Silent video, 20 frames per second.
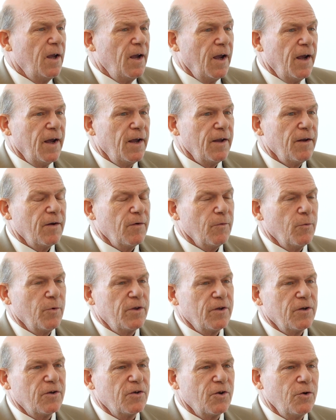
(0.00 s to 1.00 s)
And
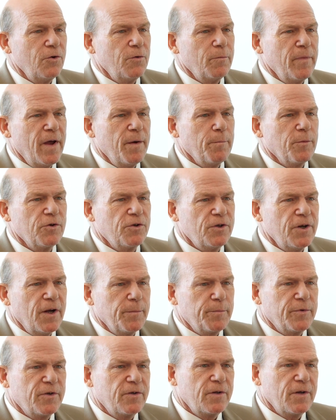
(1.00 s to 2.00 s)
with the student
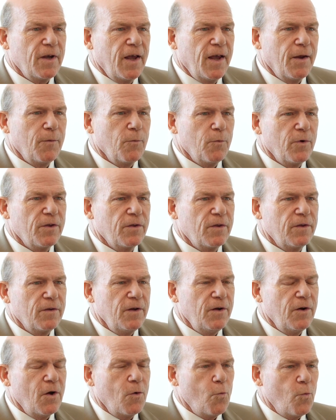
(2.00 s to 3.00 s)
memberships, and with
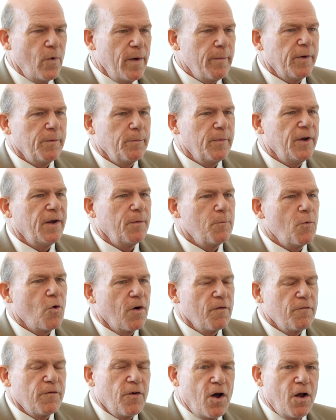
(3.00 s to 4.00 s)
women being
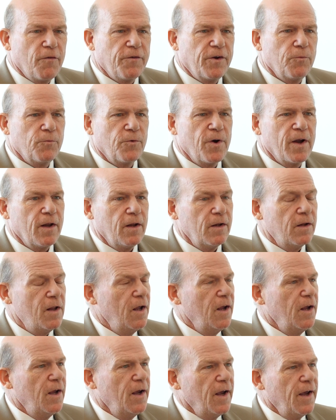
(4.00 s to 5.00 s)
more involved in rental,
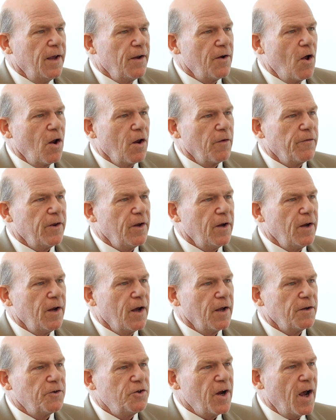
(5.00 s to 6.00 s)
and all of
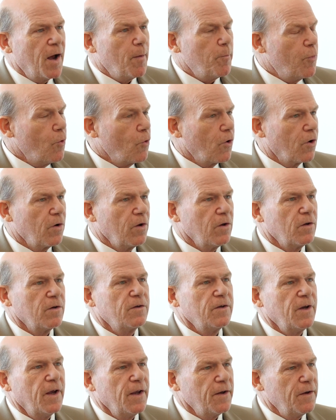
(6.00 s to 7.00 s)
the job
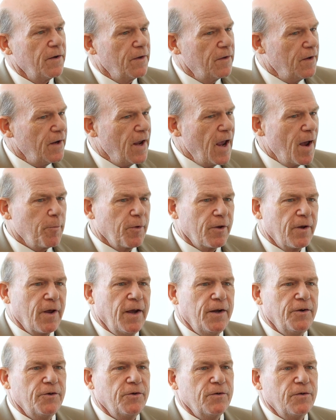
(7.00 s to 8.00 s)
portals and the
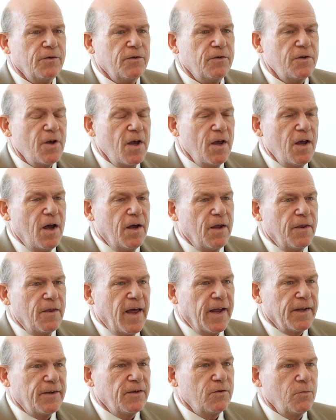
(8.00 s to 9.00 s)
applications,
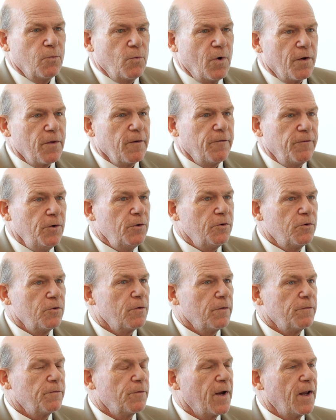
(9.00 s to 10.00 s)
that's where the
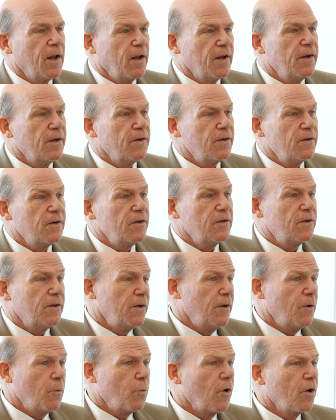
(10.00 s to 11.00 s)
future of rental is
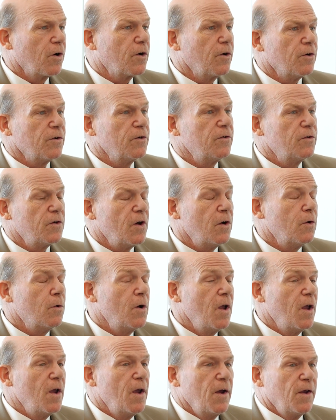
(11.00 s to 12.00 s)
in the workers. So
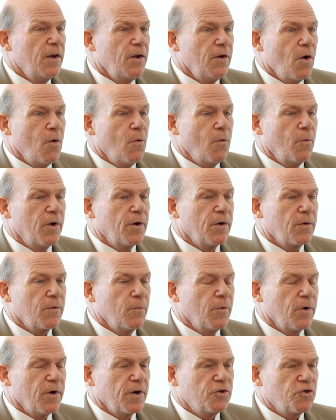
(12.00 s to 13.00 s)

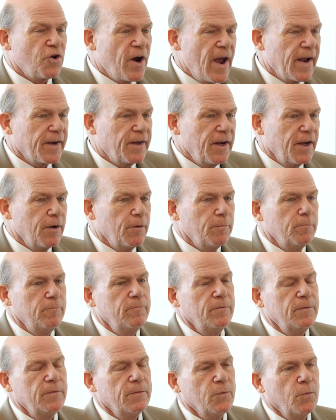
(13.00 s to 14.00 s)
we're attracting them,
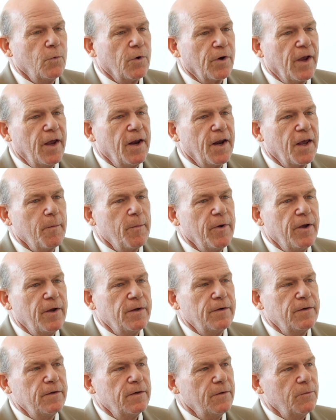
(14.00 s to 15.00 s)
we're getting them
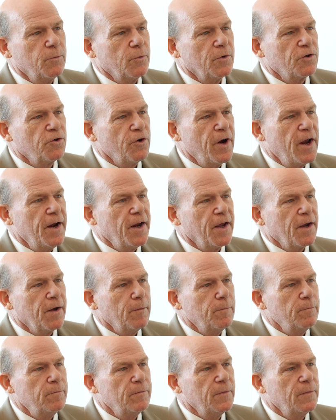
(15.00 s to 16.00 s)
in, we're training them,